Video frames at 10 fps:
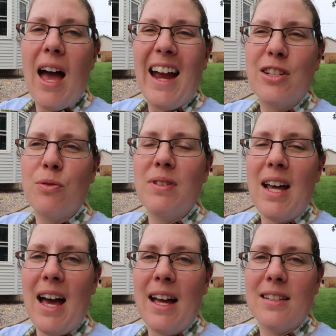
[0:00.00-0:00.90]
I do
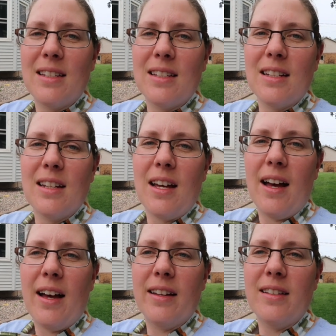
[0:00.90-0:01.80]
not
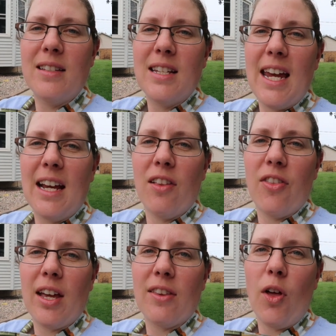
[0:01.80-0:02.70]
take
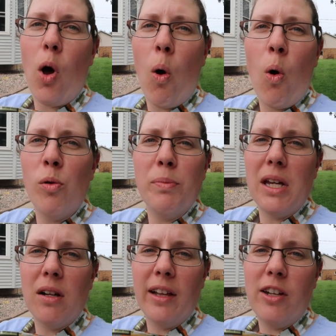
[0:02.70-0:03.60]
like the whole
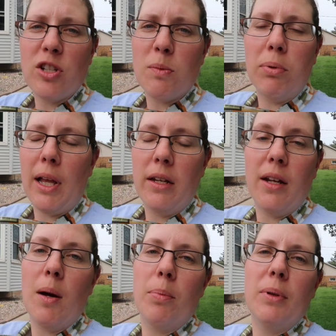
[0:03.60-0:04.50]
meal and just blend
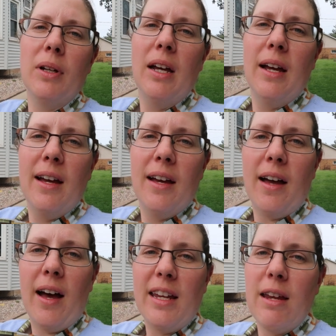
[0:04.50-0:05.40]
it up,
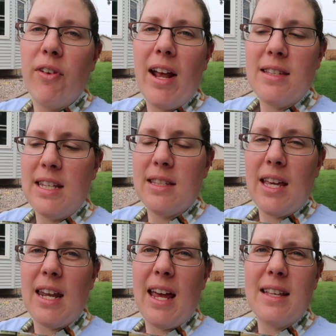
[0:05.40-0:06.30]
even as he
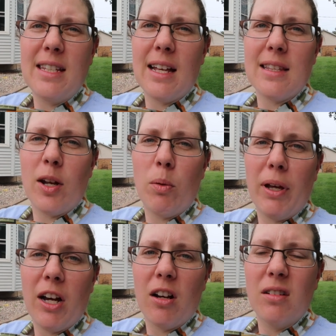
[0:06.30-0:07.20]
gets a little
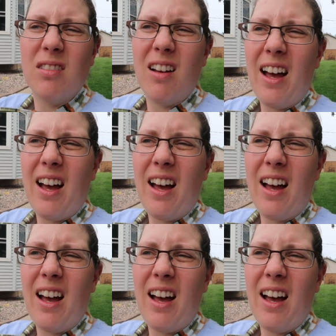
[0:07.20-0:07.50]
bigger.